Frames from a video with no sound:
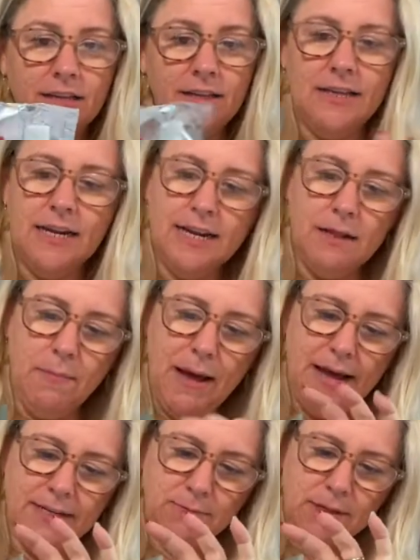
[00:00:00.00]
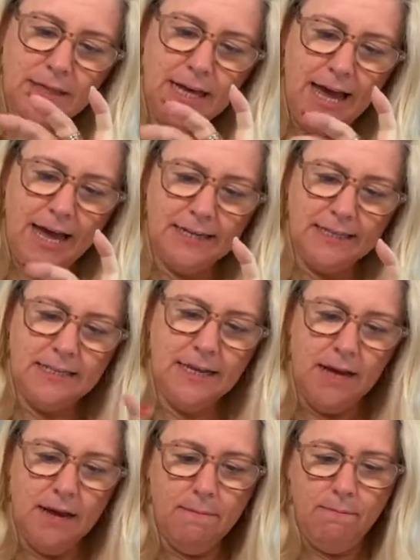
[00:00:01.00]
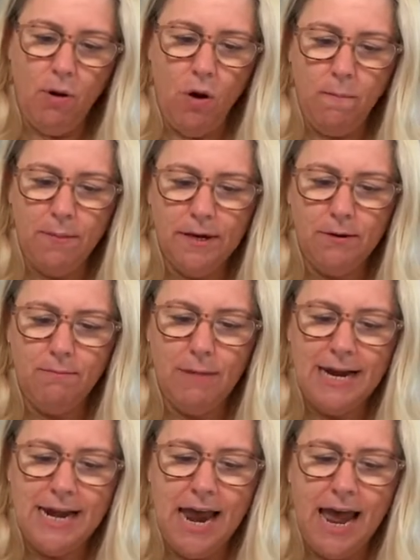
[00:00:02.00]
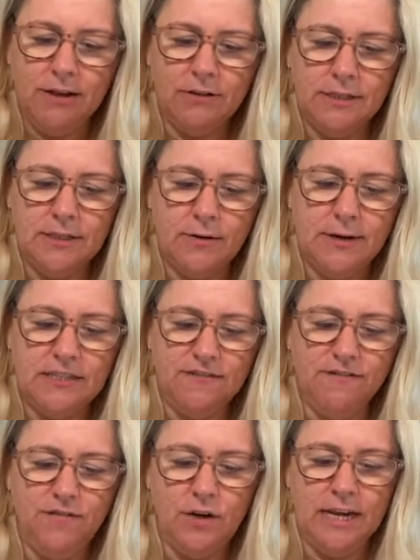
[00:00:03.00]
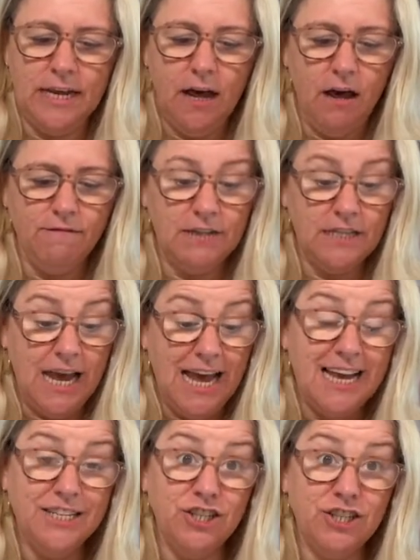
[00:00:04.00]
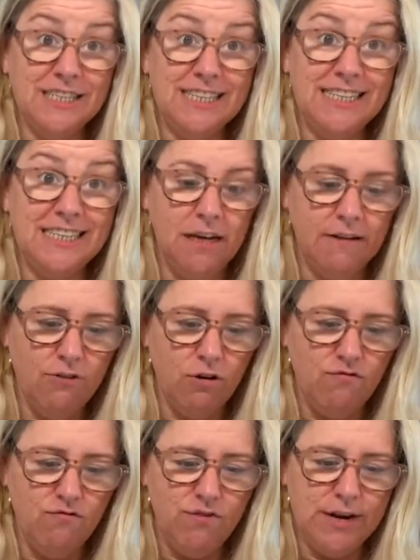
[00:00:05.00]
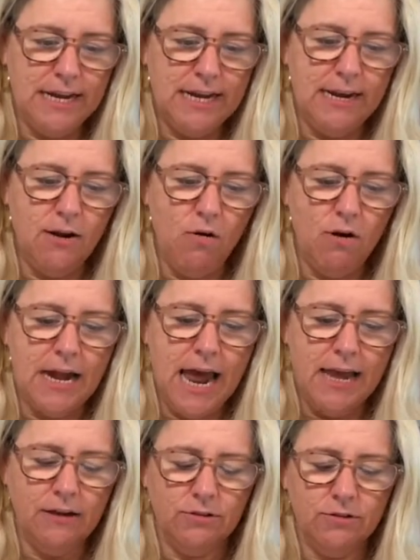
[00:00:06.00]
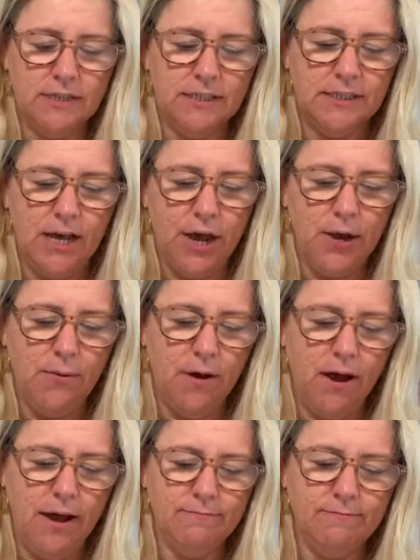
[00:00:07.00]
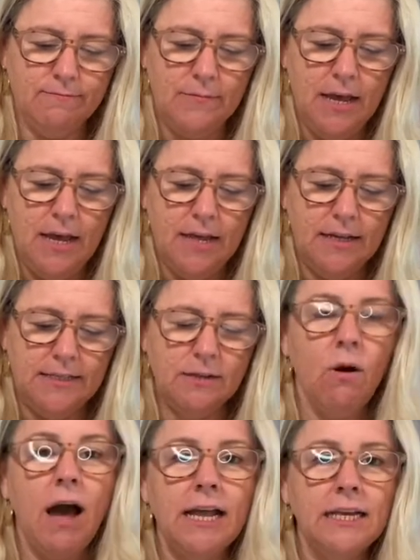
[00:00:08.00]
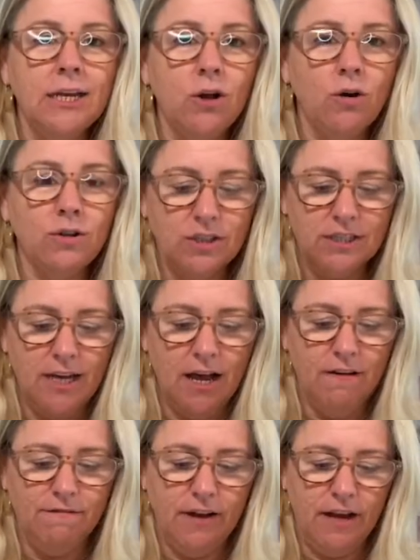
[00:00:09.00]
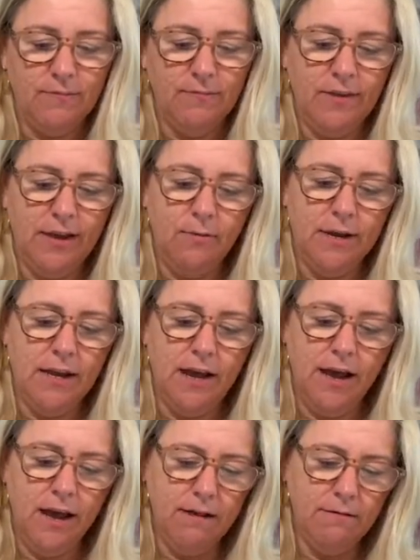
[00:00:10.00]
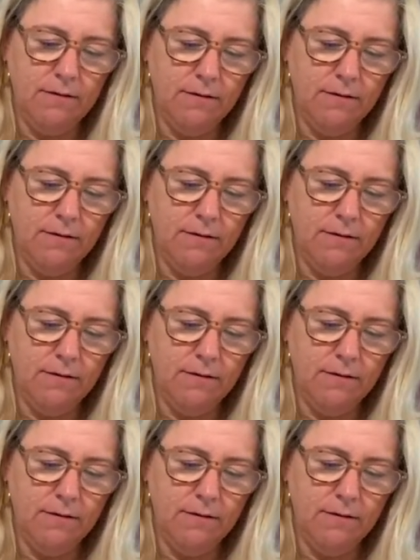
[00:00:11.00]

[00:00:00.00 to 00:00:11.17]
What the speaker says: the little pad with that, pop it on my nails so it's fully covered. As you can see, I've got really long nails, so there's quite a lot to cover. There we go.